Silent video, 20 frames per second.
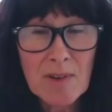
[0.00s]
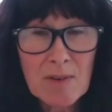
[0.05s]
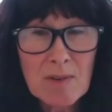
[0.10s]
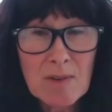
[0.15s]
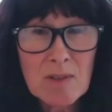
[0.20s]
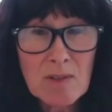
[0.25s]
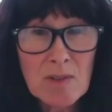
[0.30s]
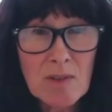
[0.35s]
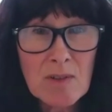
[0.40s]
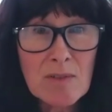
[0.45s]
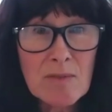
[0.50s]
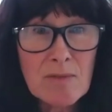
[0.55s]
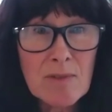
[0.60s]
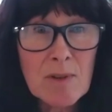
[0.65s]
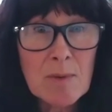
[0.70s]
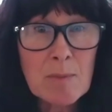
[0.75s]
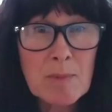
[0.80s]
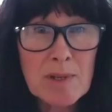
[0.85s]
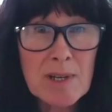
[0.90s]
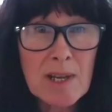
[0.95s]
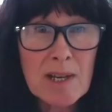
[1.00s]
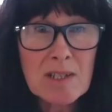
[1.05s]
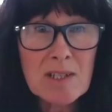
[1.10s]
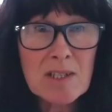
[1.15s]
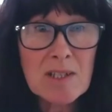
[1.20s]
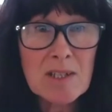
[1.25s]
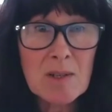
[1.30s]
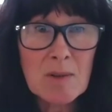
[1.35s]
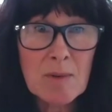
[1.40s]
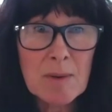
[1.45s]
focused on the food
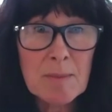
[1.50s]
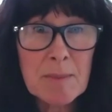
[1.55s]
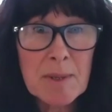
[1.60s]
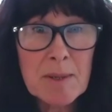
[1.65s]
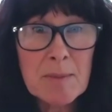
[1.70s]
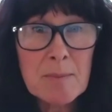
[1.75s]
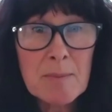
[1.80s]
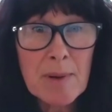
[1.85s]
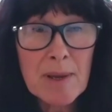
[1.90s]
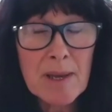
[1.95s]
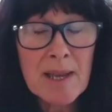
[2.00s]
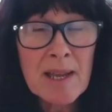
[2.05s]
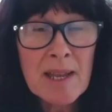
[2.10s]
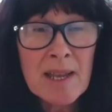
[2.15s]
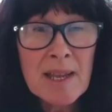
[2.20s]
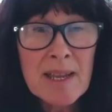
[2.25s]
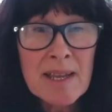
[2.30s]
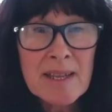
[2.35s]
production equipment, but